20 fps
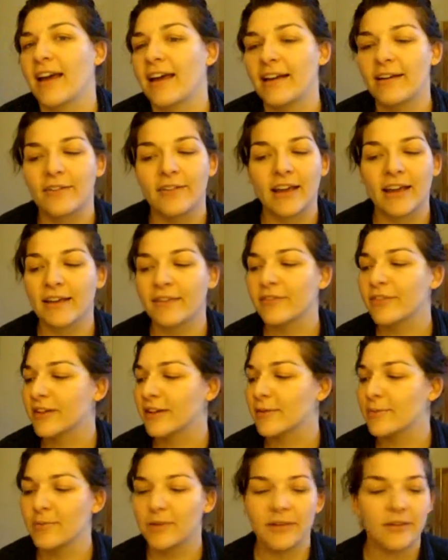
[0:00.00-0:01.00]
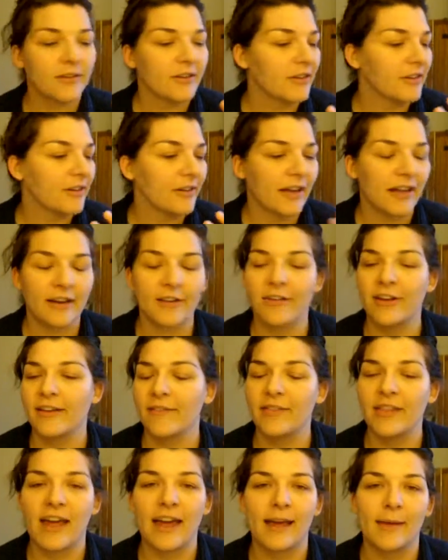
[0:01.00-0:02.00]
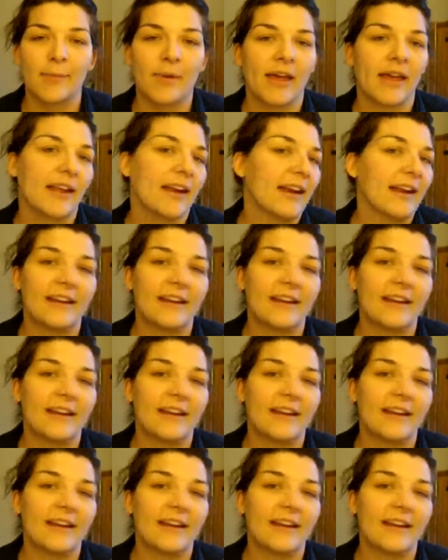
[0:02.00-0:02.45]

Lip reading: I don't have the computer. I don't have the iPad.